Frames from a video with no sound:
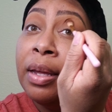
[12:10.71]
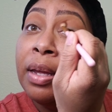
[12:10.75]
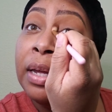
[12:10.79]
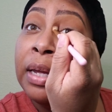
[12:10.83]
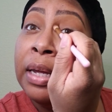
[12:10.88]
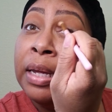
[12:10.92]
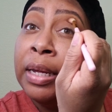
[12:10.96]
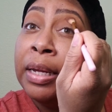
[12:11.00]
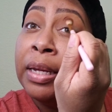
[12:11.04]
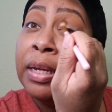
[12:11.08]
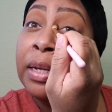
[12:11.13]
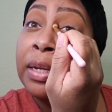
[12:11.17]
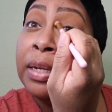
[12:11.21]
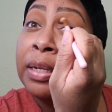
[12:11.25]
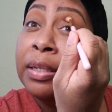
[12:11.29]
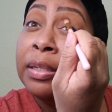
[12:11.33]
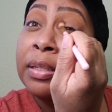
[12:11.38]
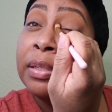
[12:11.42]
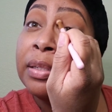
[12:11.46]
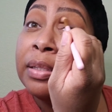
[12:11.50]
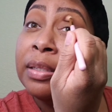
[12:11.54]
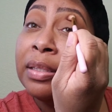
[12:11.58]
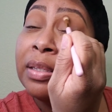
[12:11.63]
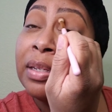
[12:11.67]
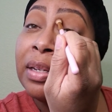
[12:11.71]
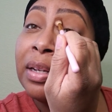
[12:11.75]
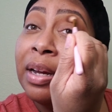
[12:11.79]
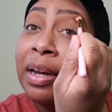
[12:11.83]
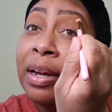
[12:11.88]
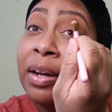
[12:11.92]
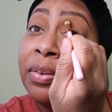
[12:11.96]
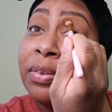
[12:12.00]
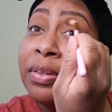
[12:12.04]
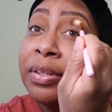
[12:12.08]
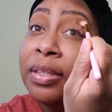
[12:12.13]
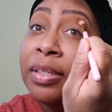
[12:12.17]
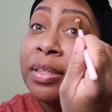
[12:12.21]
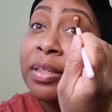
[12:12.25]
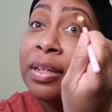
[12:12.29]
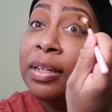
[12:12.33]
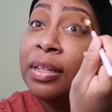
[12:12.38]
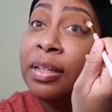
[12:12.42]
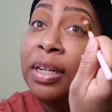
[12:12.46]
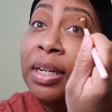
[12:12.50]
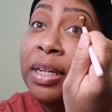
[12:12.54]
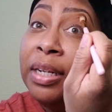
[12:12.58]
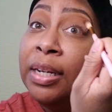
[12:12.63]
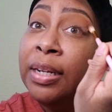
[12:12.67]
And I was
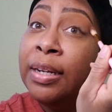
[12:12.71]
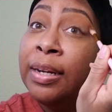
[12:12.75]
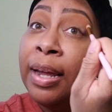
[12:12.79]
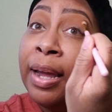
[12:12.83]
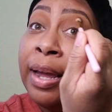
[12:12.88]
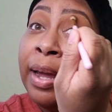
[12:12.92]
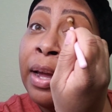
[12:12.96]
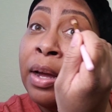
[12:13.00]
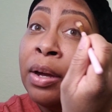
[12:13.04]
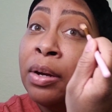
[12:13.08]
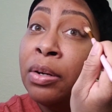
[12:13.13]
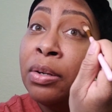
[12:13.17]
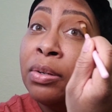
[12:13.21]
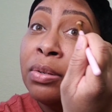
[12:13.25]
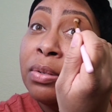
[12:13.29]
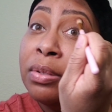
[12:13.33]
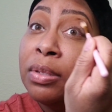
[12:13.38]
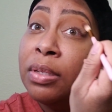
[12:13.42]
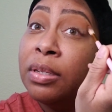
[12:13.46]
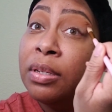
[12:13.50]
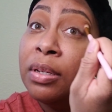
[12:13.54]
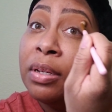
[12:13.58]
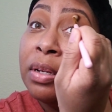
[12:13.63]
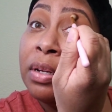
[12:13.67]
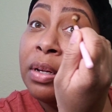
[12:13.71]
cleaning out